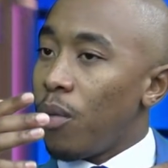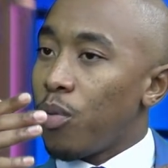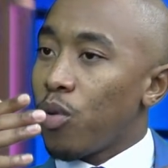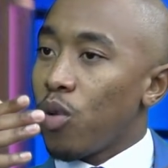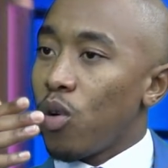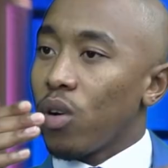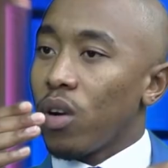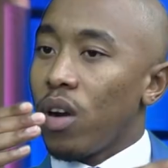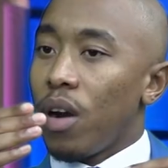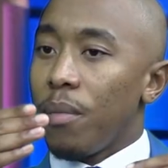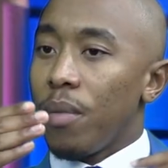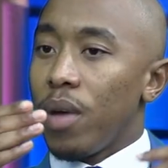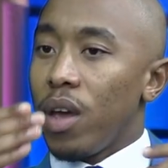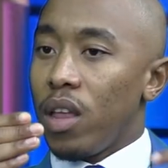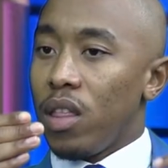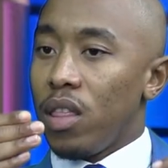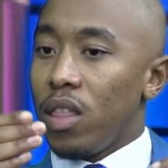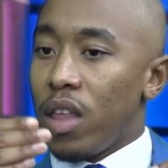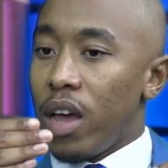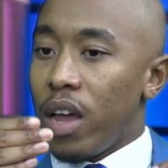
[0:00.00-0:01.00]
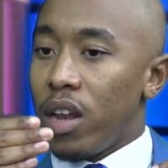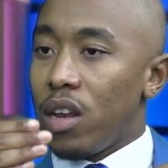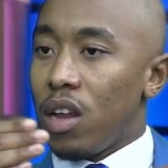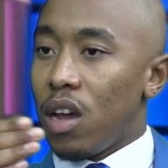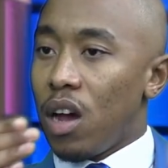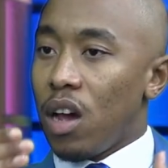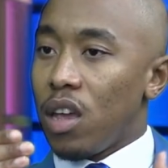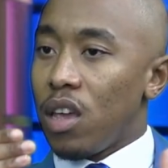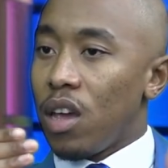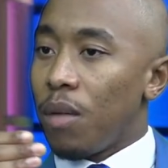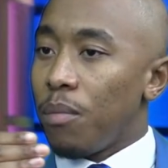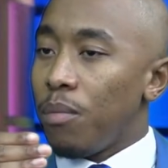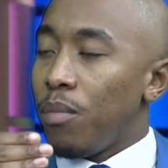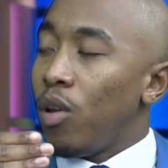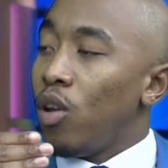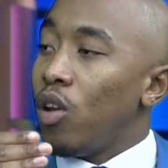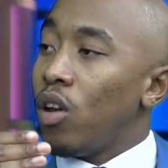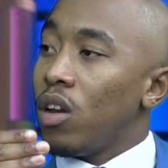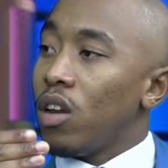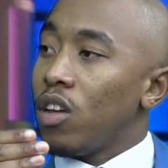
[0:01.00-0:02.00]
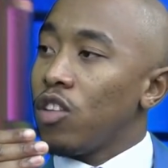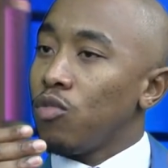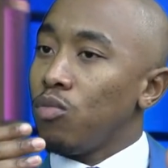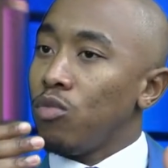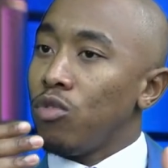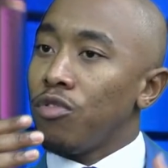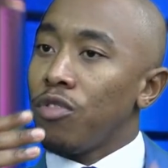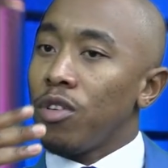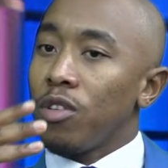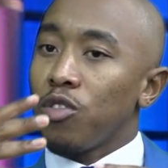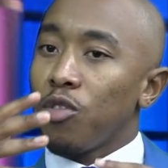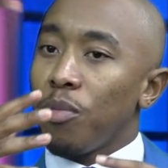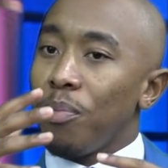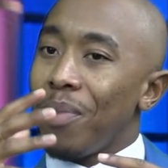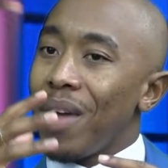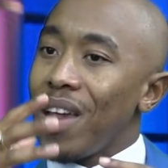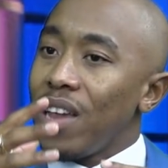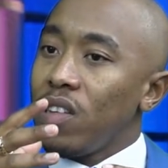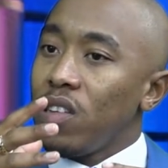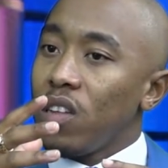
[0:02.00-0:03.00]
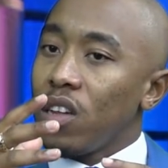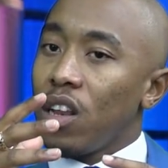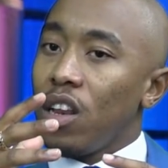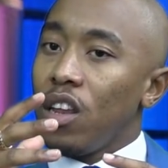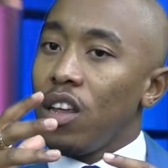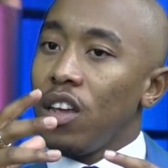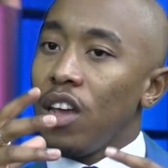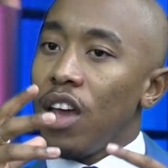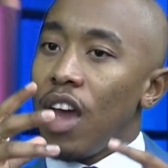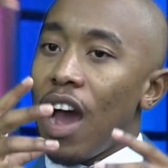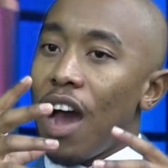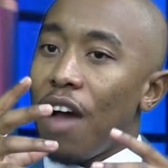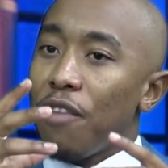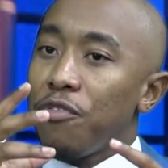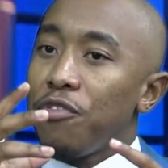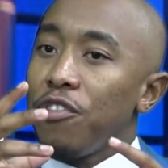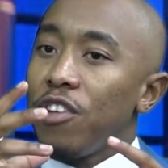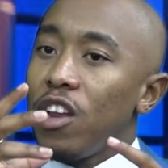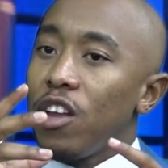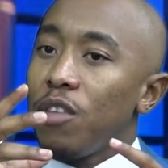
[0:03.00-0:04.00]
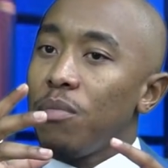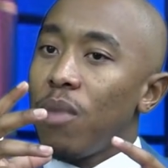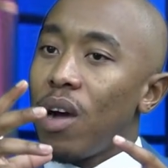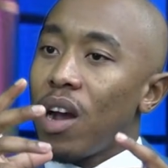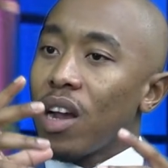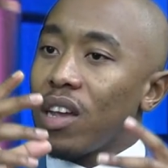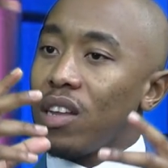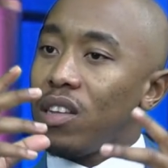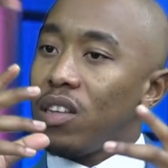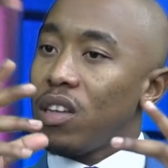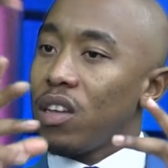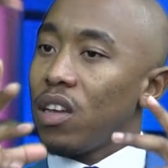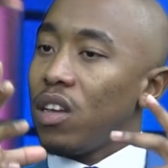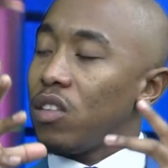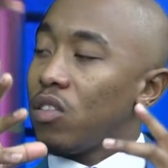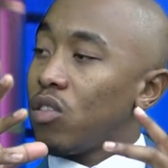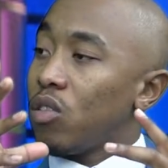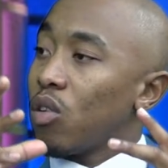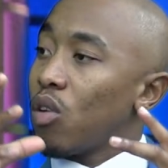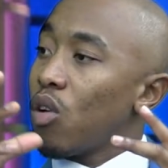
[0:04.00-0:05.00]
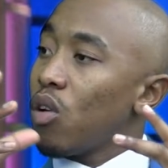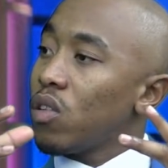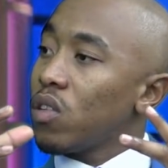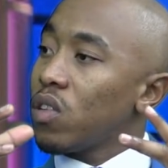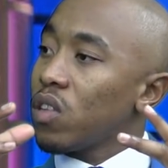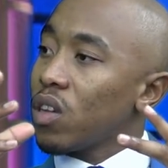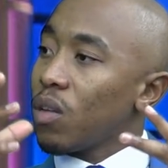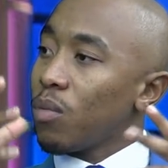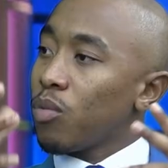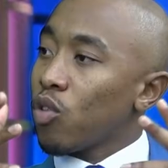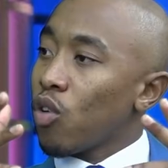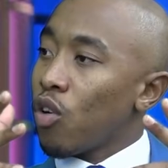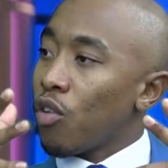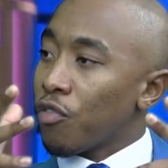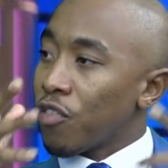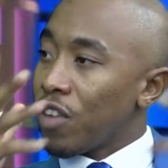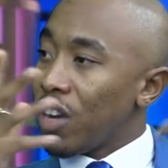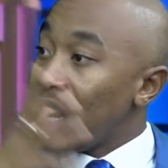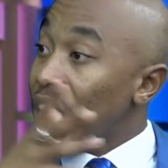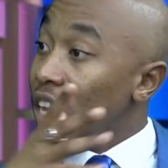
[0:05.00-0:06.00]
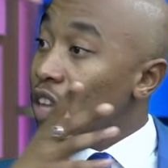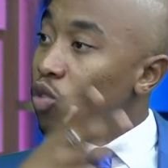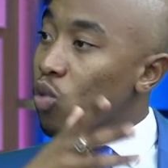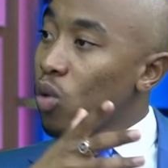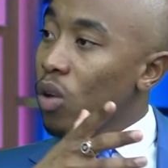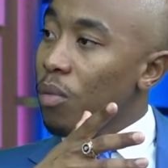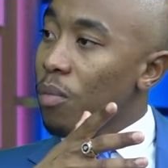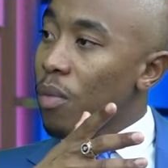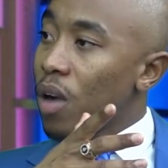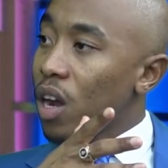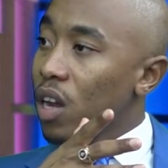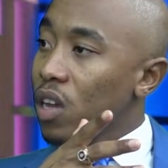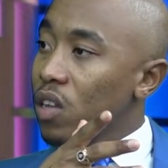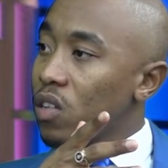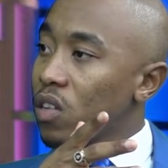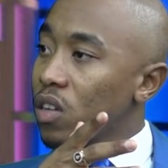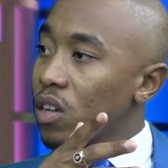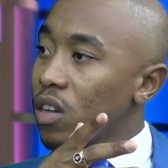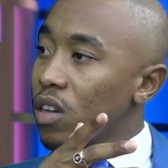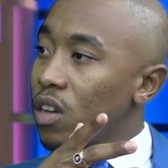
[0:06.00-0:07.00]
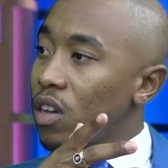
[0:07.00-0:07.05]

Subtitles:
program in that Young Billionaires Movement. So basically, affiliate marketing is the concept of network marketing.